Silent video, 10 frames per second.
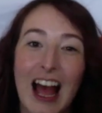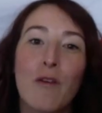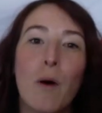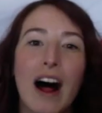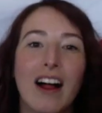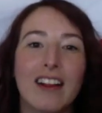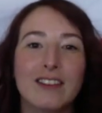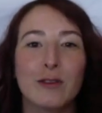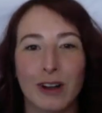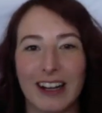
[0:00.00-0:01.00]
Well,
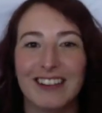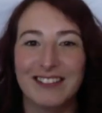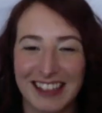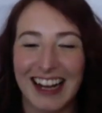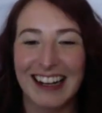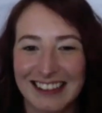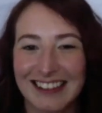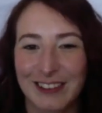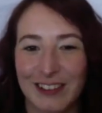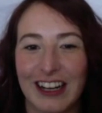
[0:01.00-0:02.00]
sort of, yeah,
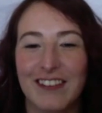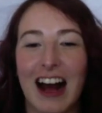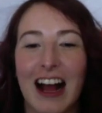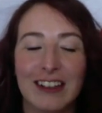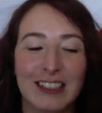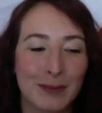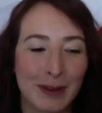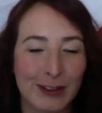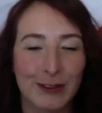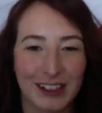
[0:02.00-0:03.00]
sort of. I went to middle
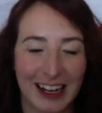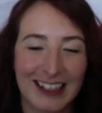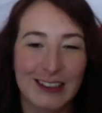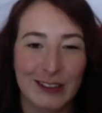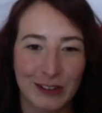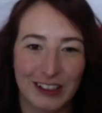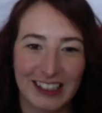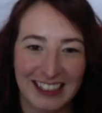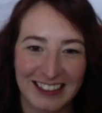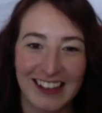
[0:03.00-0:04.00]
school and high school
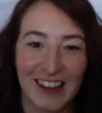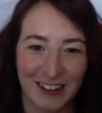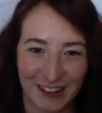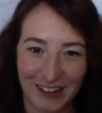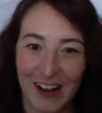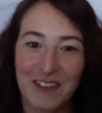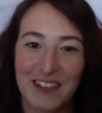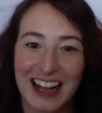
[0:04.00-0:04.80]
in southern Oklahoma.